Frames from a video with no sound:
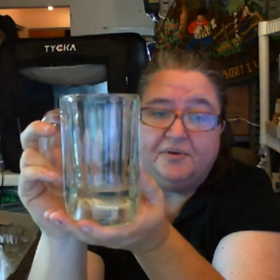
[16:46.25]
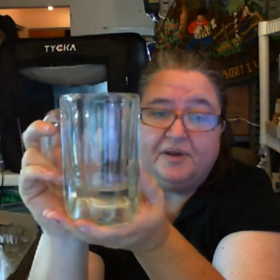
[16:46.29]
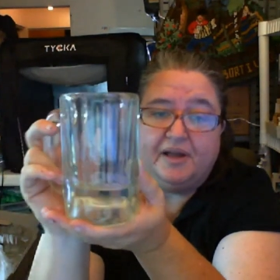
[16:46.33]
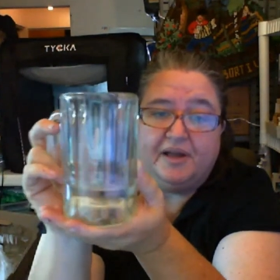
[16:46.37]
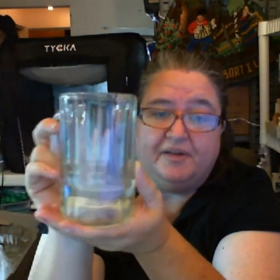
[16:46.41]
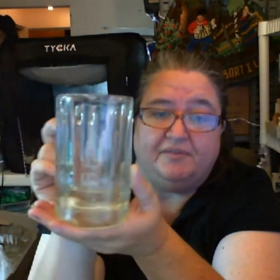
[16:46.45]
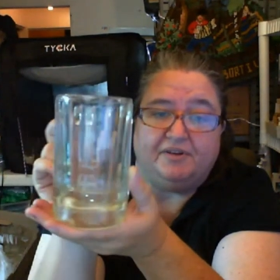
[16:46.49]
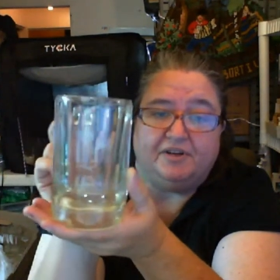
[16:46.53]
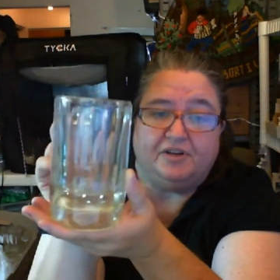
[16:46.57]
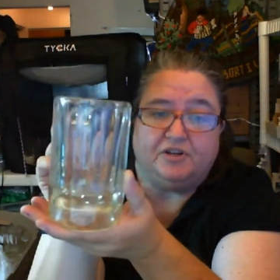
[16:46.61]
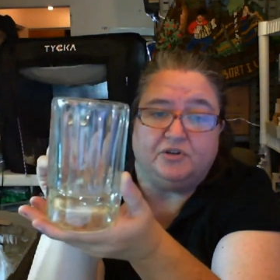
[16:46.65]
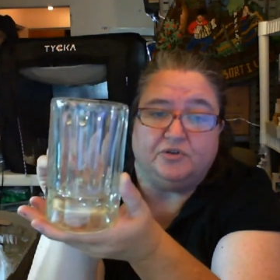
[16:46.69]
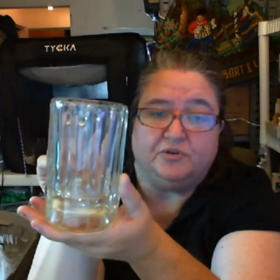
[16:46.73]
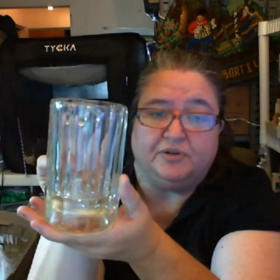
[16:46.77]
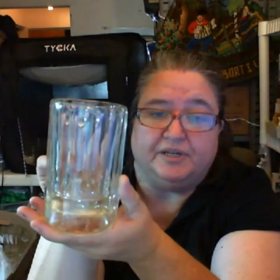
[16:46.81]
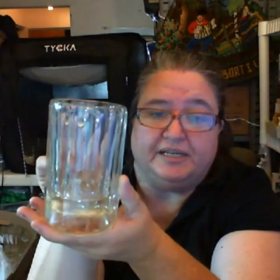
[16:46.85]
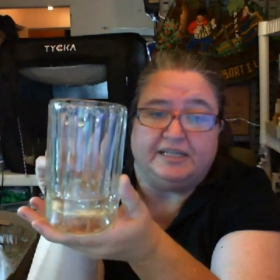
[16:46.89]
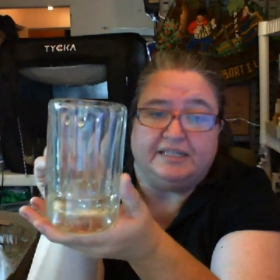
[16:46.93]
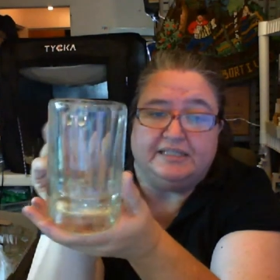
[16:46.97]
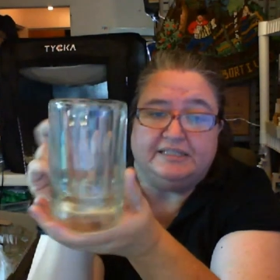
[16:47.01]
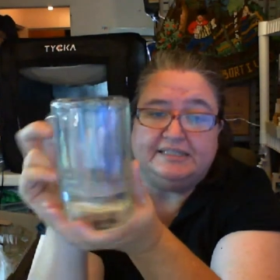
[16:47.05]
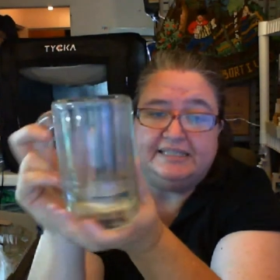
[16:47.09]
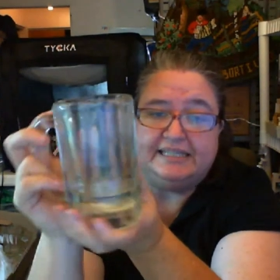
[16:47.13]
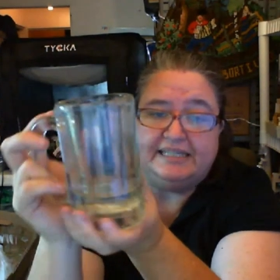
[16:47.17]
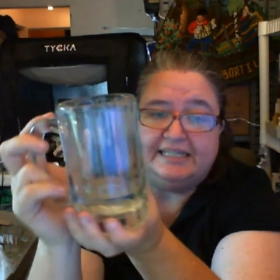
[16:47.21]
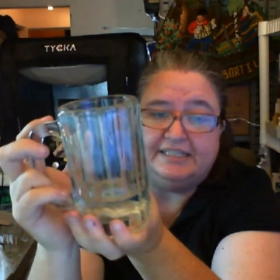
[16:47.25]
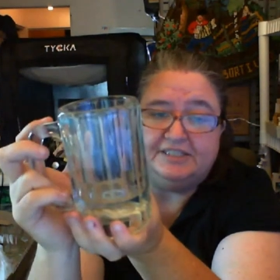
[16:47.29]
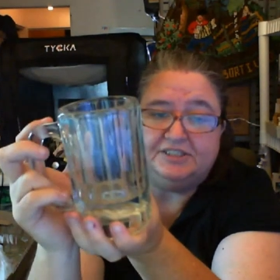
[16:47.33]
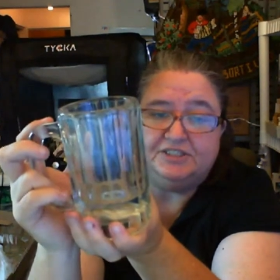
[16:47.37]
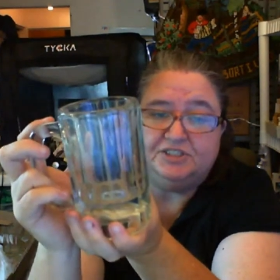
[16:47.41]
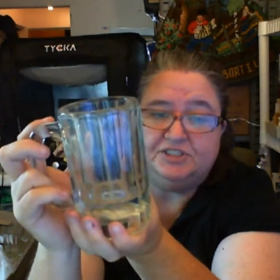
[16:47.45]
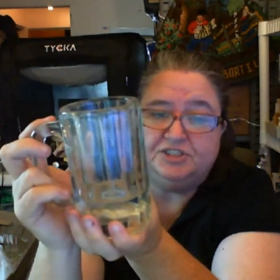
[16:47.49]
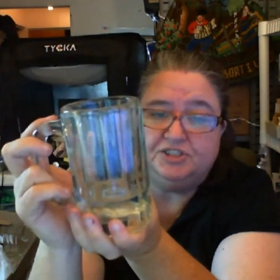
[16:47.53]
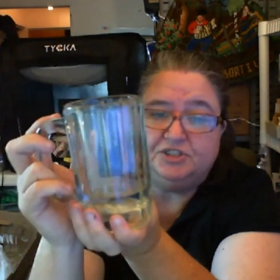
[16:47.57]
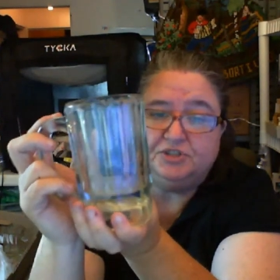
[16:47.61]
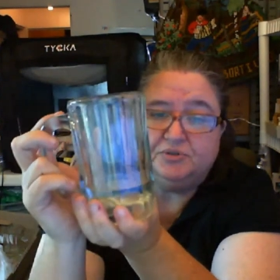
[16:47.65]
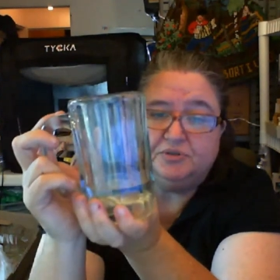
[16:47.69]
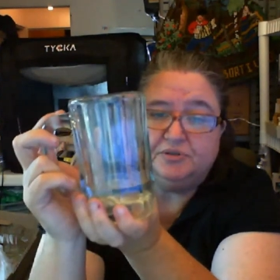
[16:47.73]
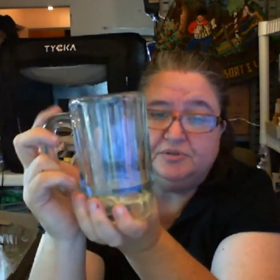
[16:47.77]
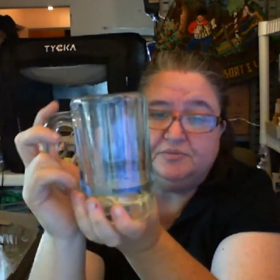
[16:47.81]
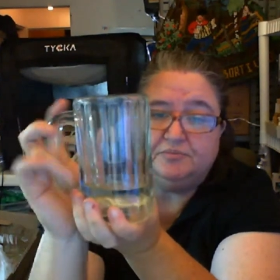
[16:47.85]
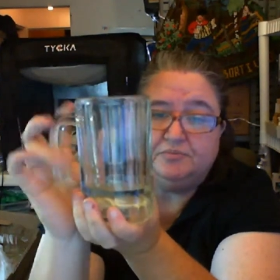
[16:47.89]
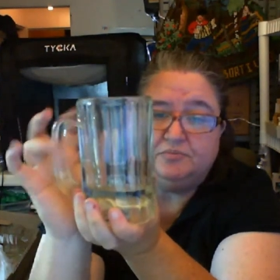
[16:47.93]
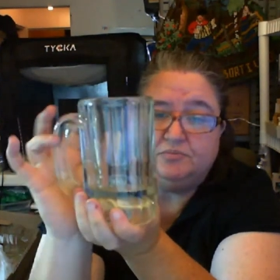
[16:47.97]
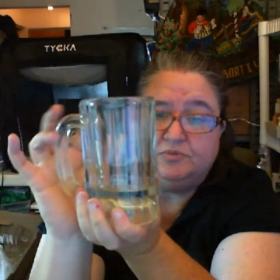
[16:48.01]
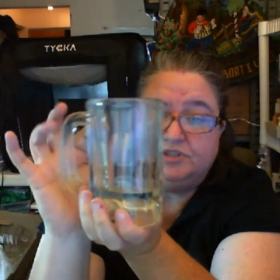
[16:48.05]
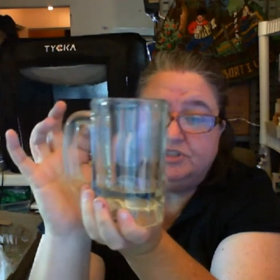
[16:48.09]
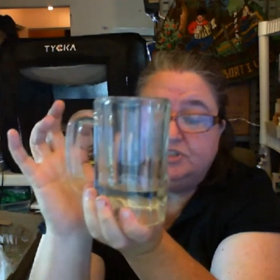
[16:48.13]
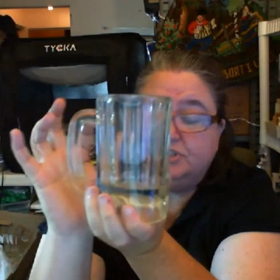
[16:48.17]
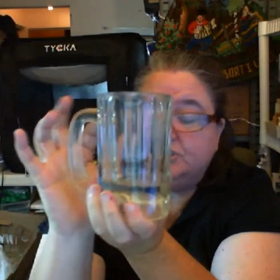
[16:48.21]
have a green tinge to
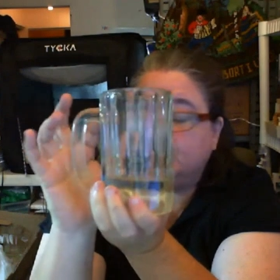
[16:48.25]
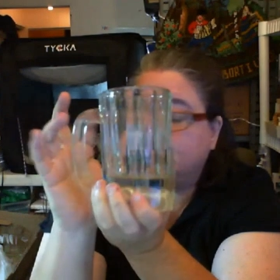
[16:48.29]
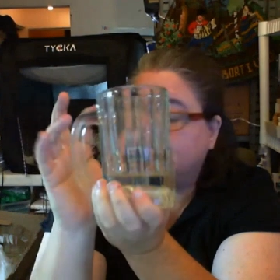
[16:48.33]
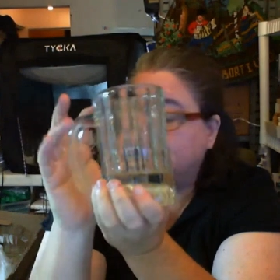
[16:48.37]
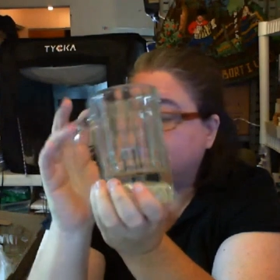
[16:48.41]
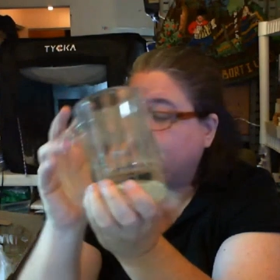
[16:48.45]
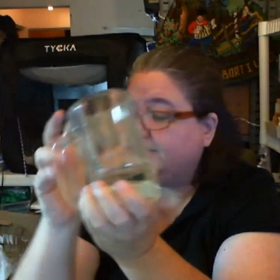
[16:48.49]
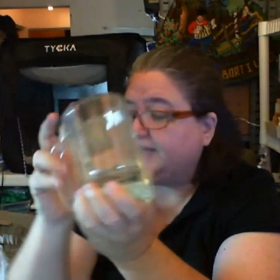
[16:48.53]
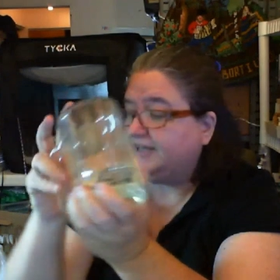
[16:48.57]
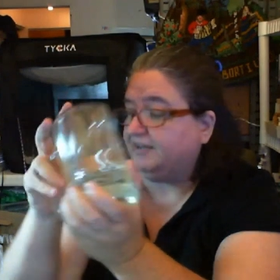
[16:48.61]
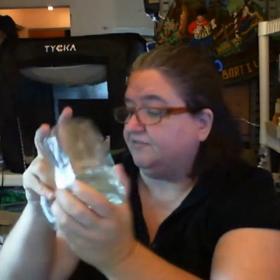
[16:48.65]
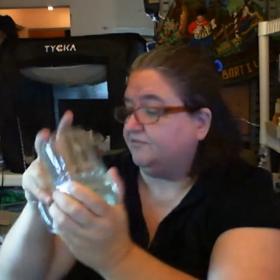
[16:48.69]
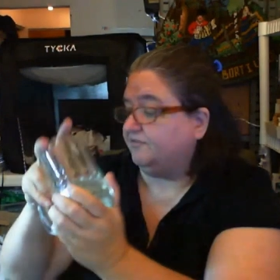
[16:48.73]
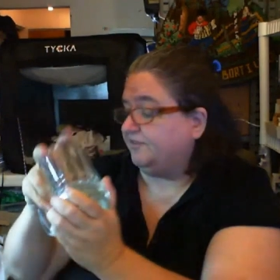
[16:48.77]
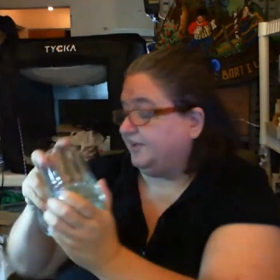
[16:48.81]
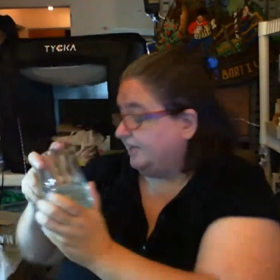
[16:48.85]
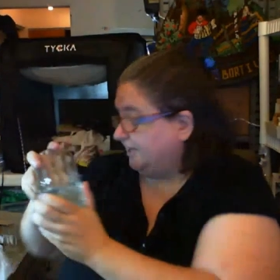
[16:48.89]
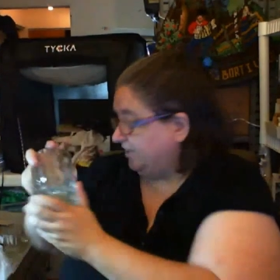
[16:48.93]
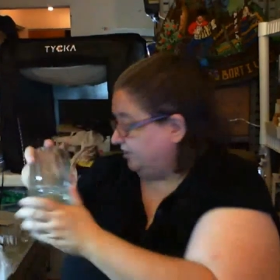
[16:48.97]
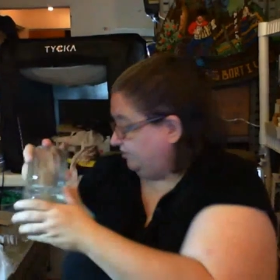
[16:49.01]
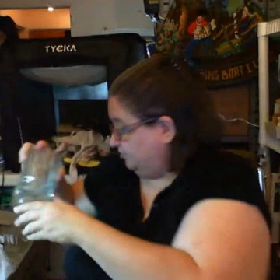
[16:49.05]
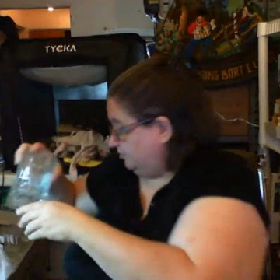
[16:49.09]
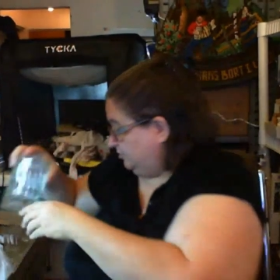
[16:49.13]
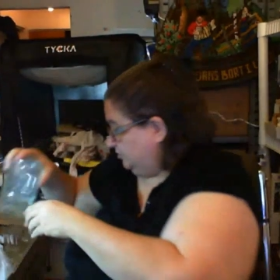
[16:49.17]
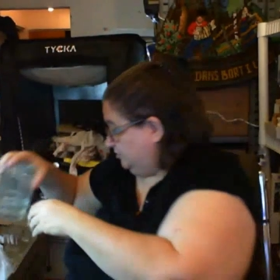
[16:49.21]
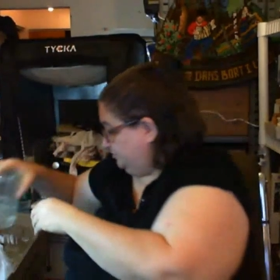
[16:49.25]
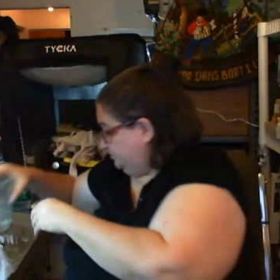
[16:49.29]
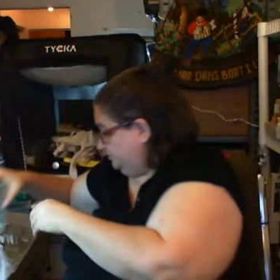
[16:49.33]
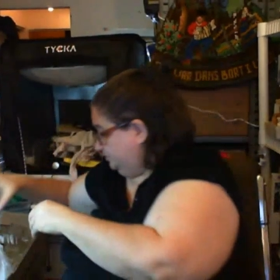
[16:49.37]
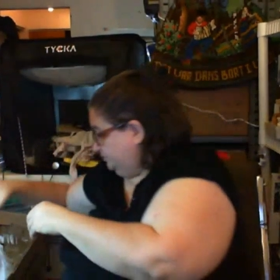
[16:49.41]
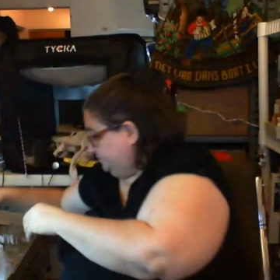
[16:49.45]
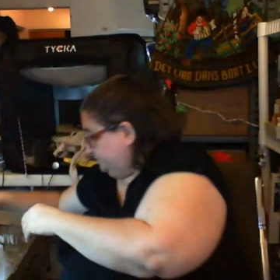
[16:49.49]
them, which does make them valuable.